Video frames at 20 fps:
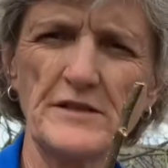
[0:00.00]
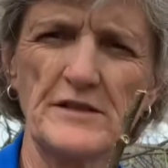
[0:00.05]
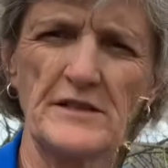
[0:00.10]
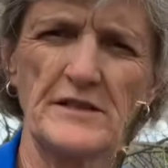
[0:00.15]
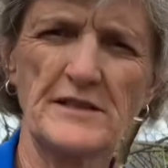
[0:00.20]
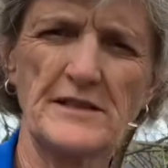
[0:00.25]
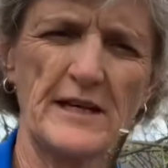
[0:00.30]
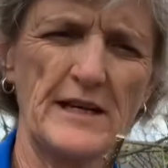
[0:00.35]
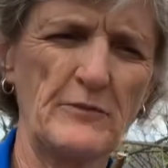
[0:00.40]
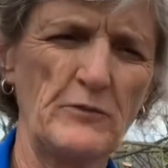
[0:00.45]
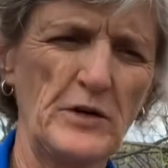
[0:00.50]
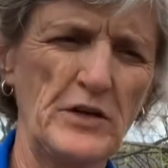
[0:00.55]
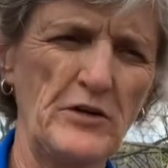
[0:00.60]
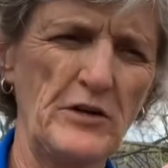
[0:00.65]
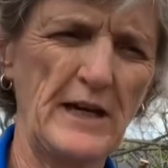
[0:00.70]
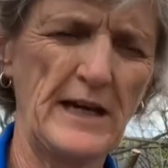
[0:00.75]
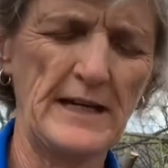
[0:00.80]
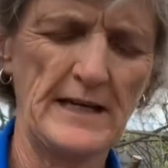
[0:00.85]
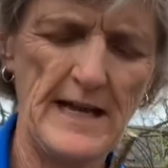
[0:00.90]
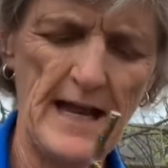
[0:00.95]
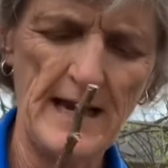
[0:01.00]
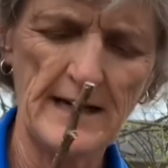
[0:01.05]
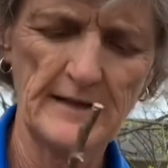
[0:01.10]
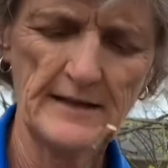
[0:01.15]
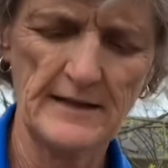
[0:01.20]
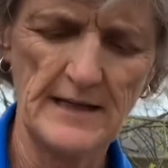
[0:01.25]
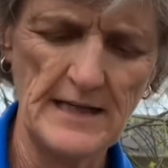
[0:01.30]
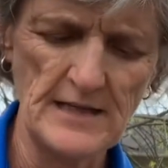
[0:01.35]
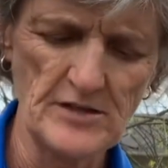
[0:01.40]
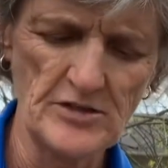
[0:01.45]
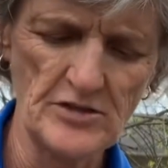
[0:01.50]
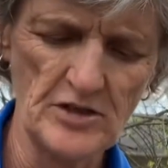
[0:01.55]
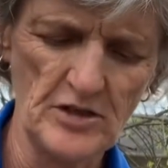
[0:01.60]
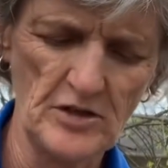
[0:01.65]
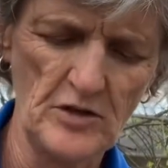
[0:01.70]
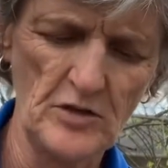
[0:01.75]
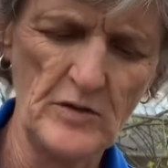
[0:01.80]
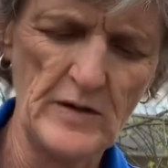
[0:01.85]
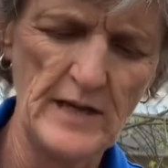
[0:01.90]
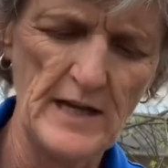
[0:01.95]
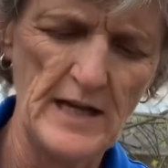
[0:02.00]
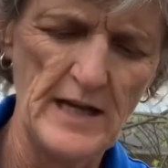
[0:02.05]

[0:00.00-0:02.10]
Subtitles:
to, when you connect to these two,